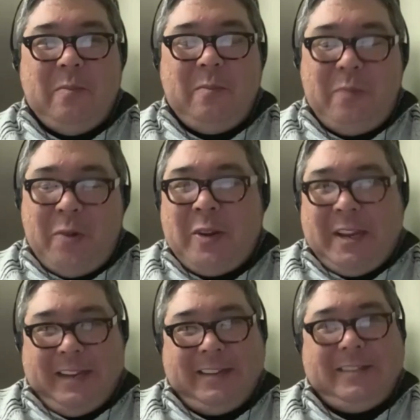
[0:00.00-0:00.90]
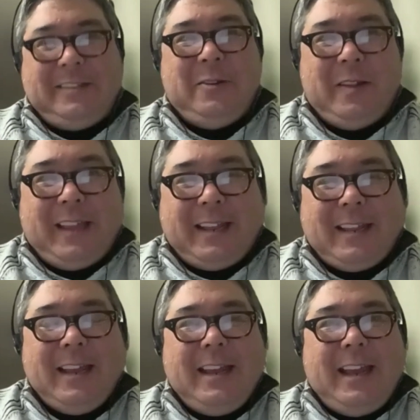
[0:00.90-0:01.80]
point to it.
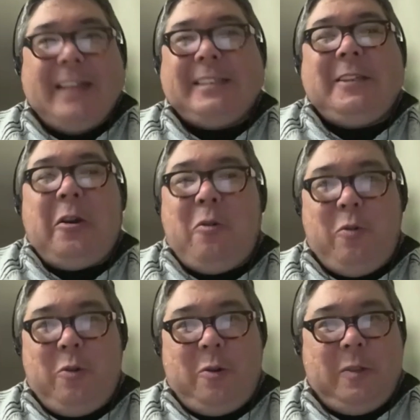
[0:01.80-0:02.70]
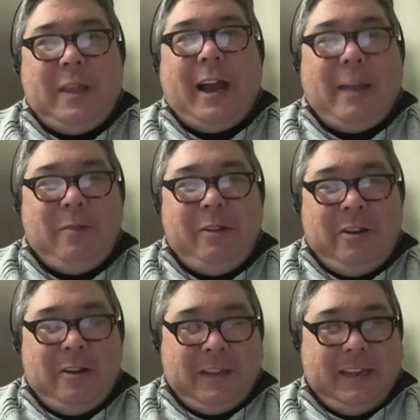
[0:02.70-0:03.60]
Like, it's not a world that I
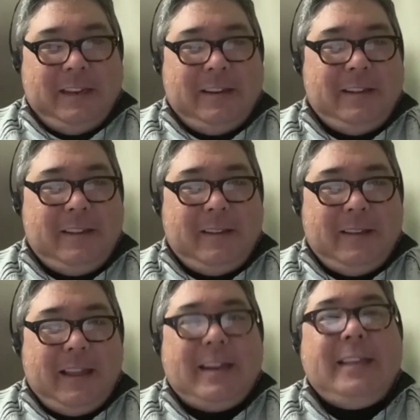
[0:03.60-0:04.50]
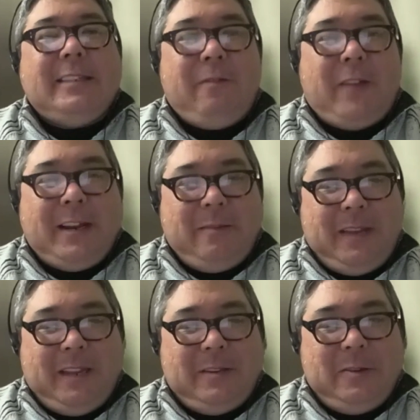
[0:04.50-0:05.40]
belong in, and he's inviting
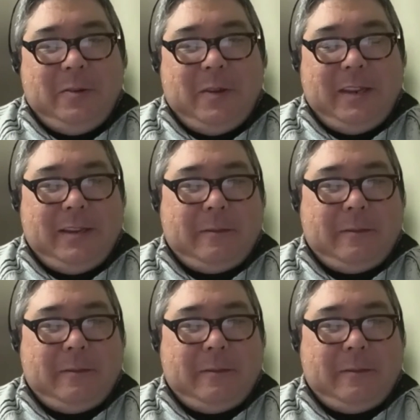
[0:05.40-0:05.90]
me into it.